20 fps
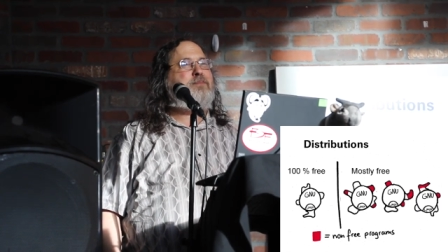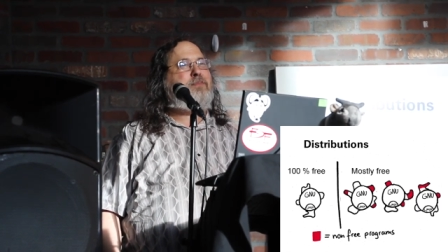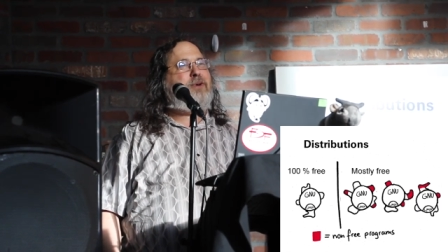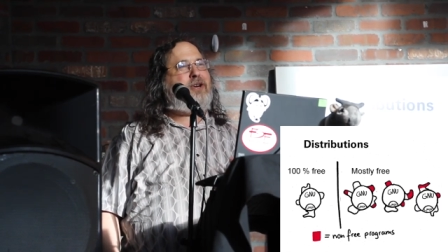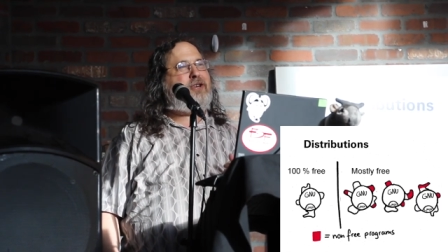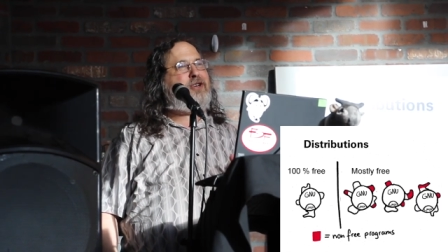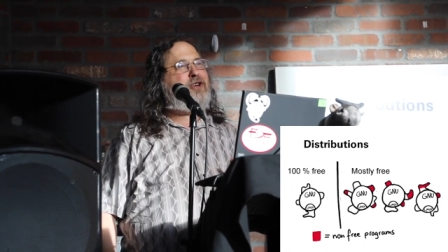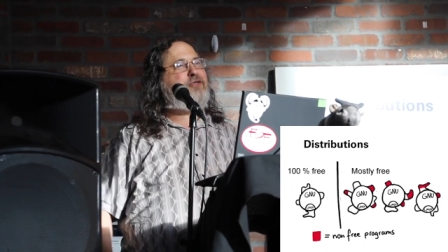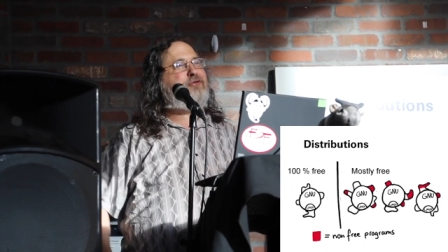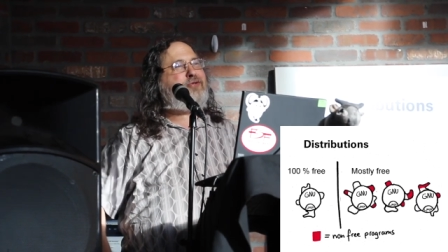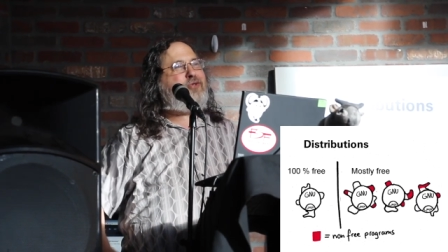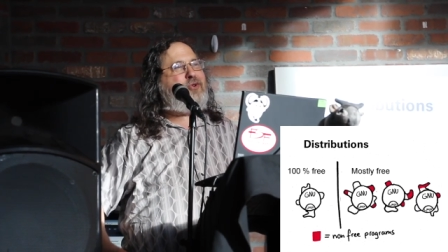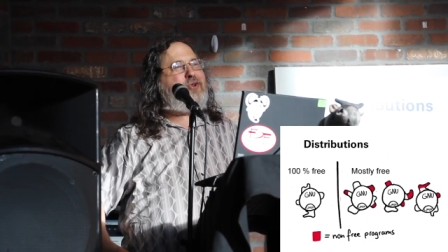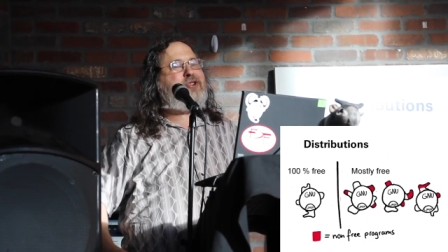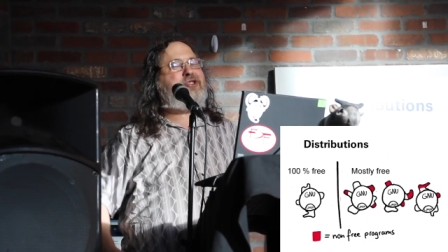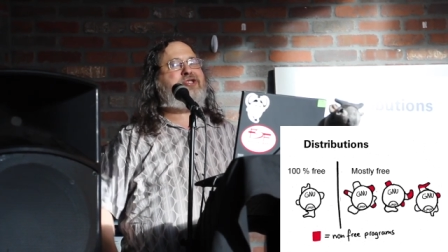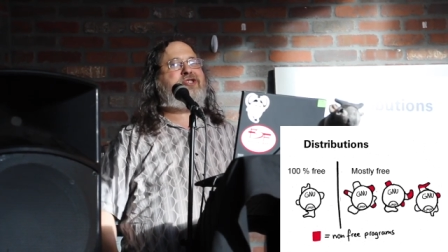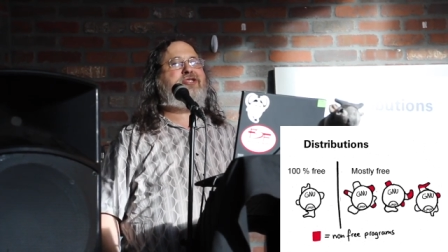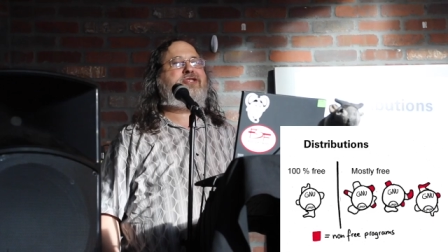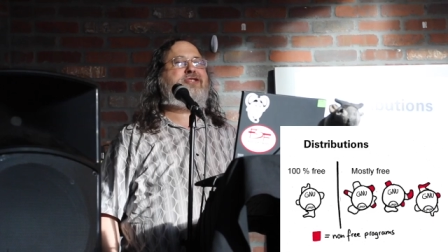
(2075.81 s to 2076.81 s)
But of
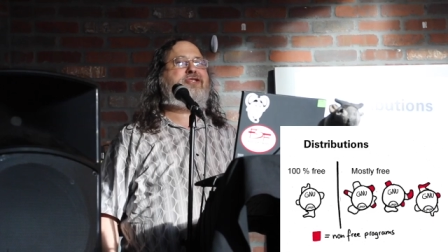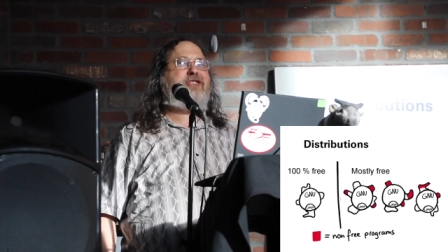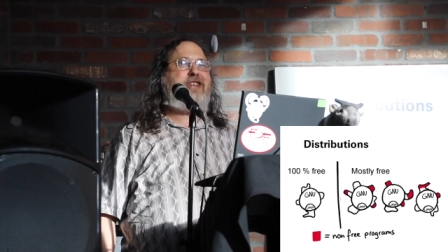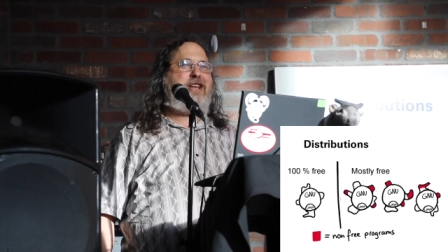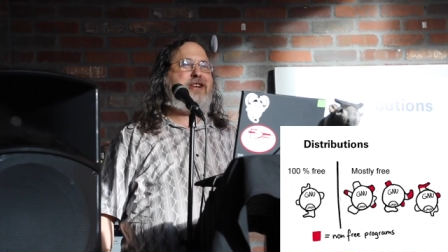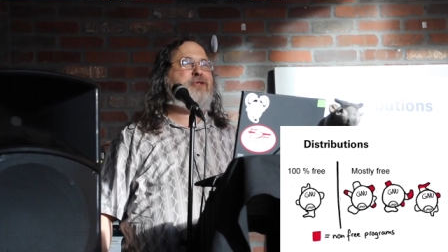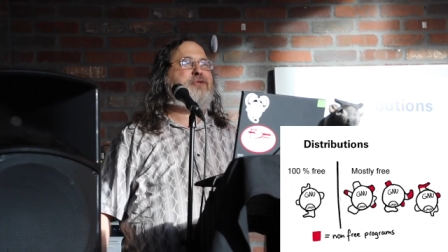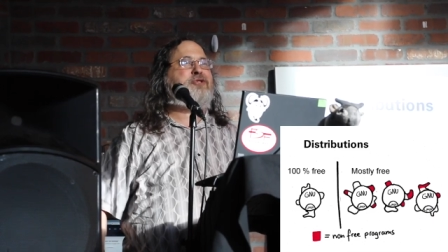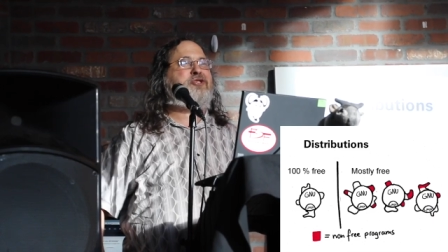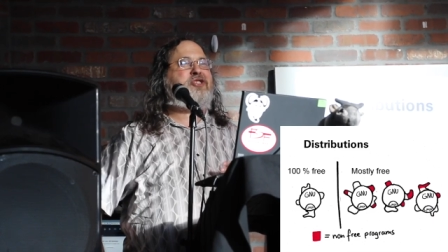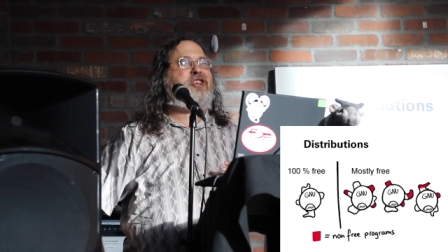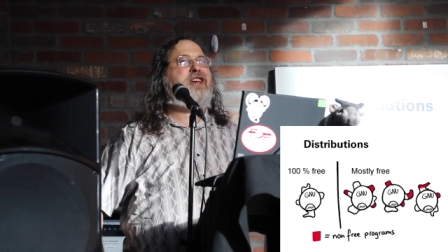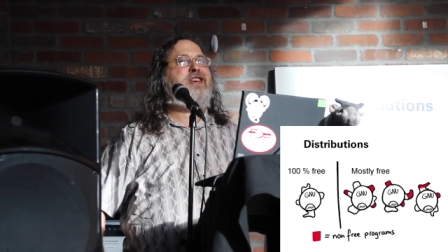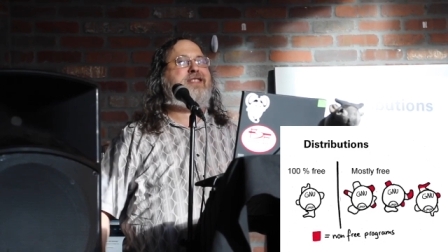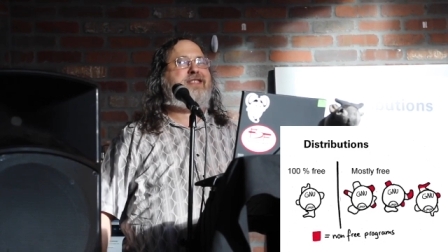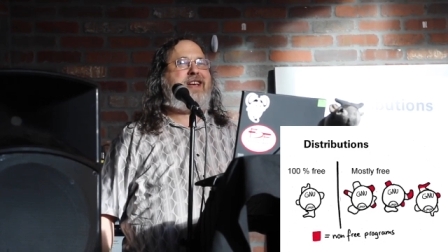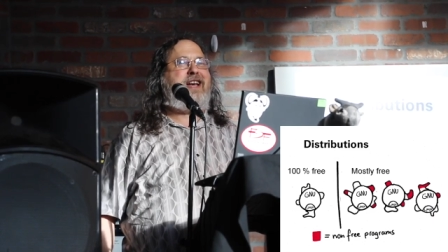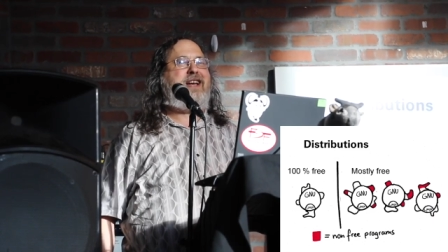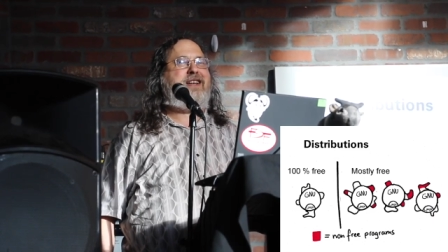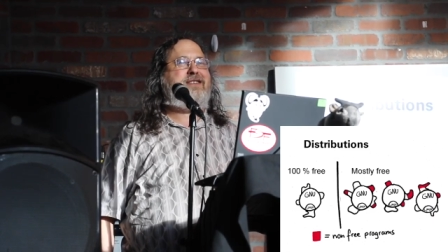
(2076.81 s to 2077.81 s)
course, they don't
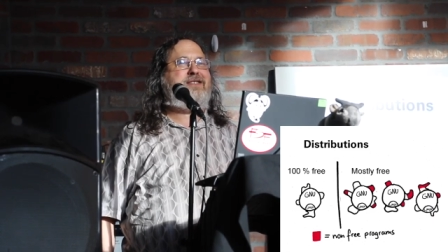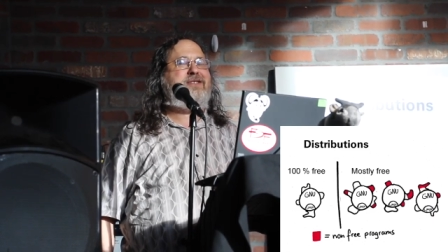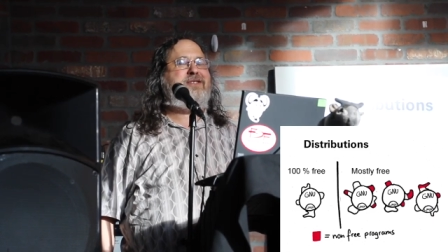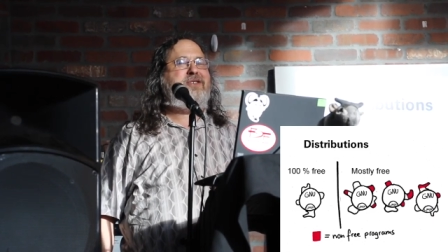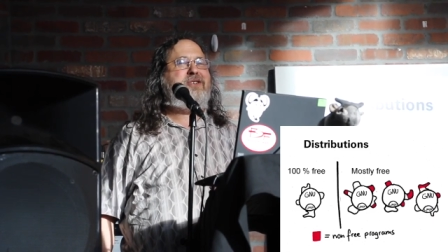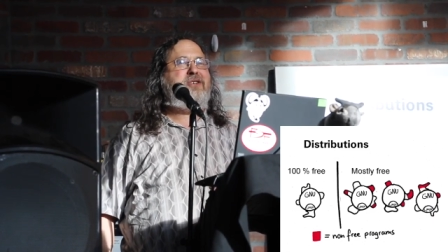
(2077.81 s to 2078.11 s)
say that.